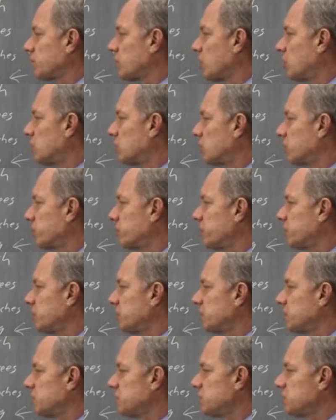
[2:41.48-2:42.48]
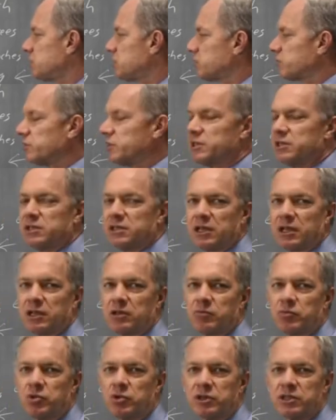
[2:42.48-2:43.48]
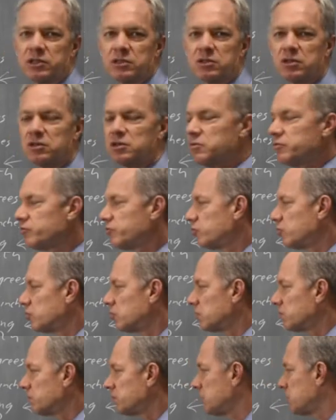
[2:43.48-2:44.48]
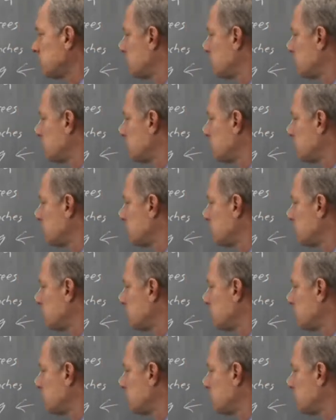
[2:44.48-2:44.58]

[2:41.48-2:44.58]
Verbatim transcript: or really this is written in point slope form,